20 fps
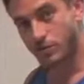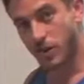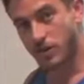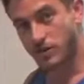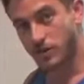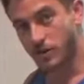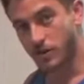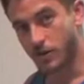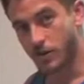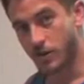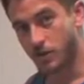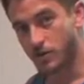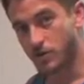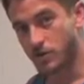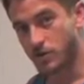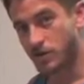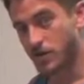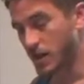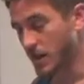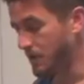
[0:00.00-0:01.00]
sprouts are
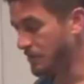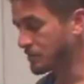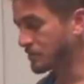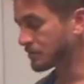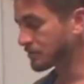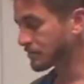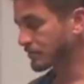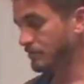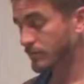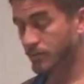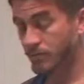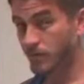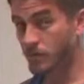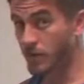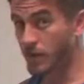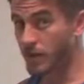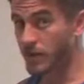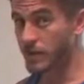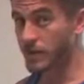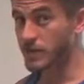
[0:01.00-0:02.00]
almost done
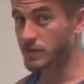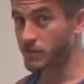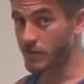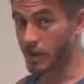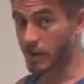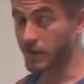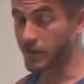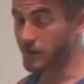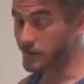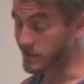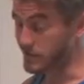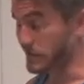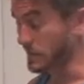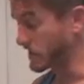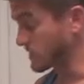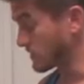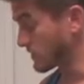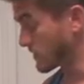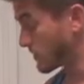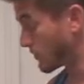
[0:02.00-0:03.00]
and the asparagus
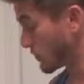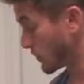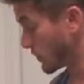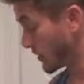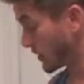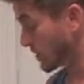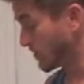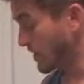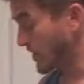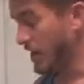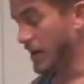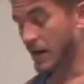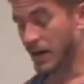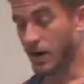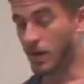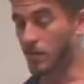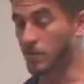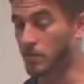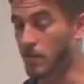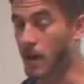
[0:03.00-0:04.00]
is looking real good.
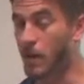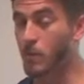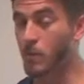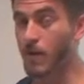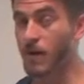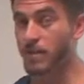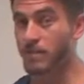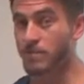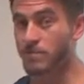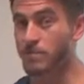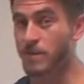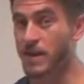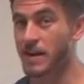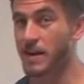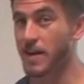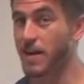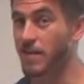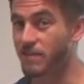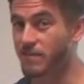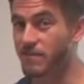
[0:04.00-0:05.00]
Now my wife made
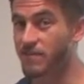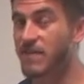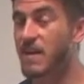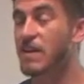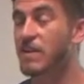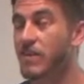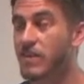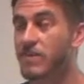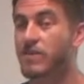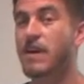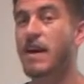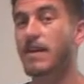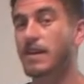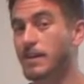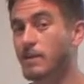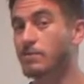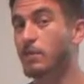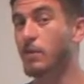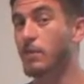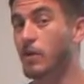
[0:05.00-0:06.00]
a very
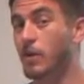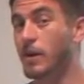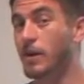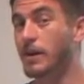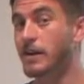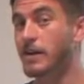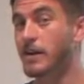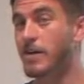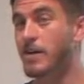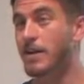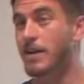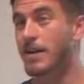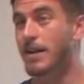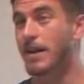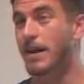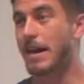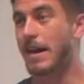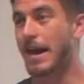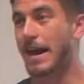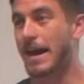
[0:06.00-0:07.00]
valid point.
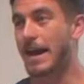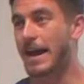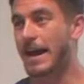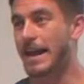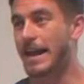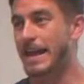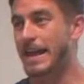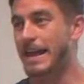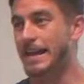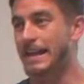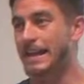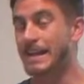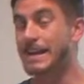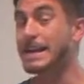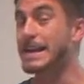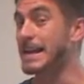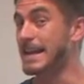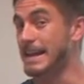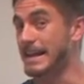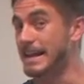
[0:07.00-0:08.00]
I
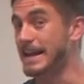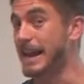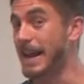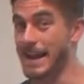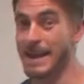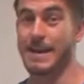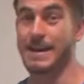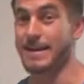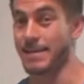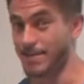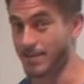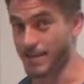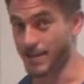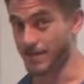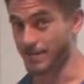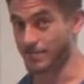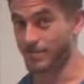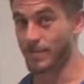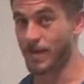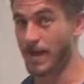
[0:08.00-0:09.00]
can eat anything.
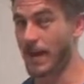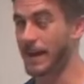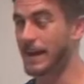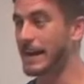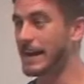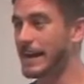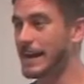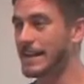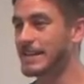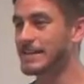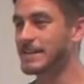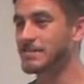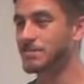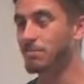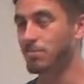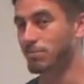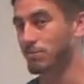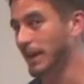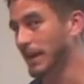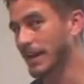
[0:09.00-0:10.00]
I can eat
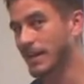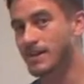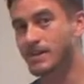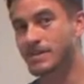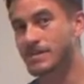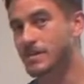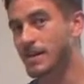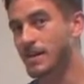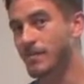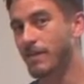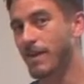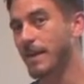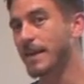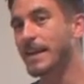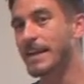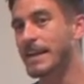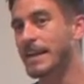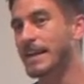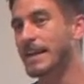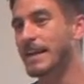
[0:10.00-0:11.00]
bland stuff. I
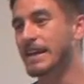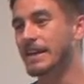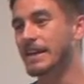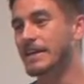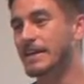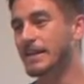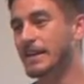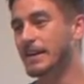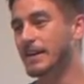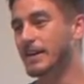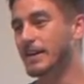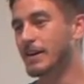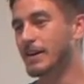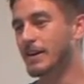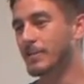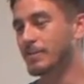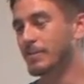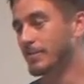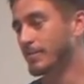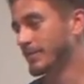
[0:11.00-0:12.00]
could eat
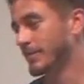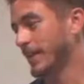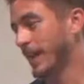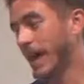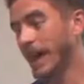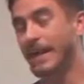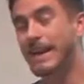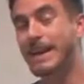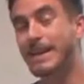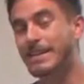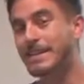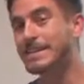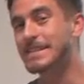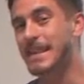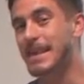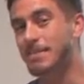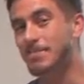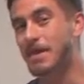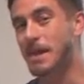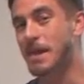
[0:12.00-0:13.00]
the
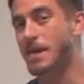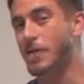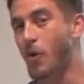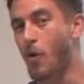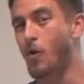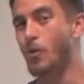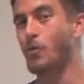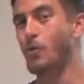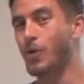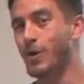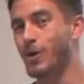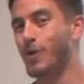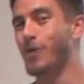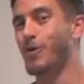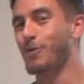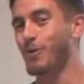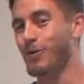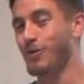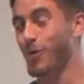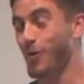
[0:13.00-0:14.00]
same thing over and
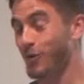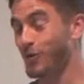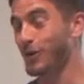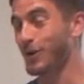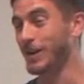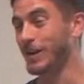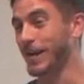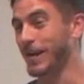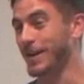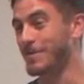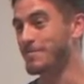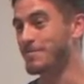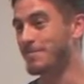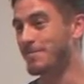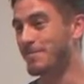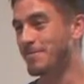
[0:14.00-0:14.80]
over and over again,